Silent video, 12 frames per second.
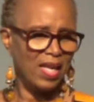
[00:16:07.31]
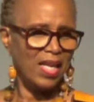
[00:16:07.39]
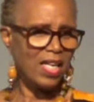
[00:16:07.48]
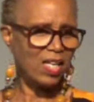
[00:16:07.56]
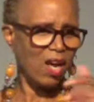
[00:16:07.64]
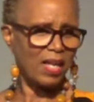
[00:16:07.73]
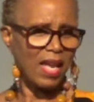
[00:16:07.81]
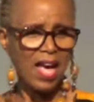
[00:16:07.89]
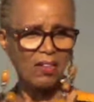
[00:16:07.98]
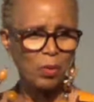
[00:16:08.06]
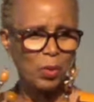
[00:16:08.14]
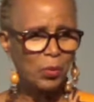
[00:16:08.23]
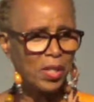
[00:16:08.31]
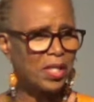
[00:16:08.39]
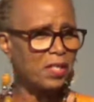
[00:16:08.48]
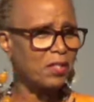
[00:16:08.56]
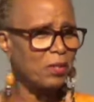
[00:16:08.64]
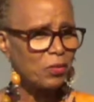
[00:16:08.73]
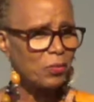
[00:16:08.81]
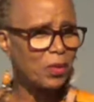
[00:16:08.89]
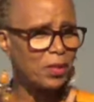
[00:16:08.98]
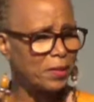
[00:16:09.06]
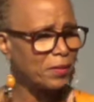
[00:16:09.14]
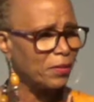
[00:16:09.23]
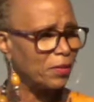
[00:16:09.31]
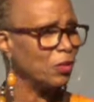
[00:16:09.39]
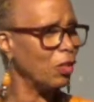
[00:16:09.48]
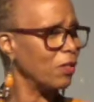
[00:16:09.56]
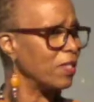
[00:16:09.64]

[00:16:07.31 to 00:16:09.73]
In our life, when we hear those words, you know,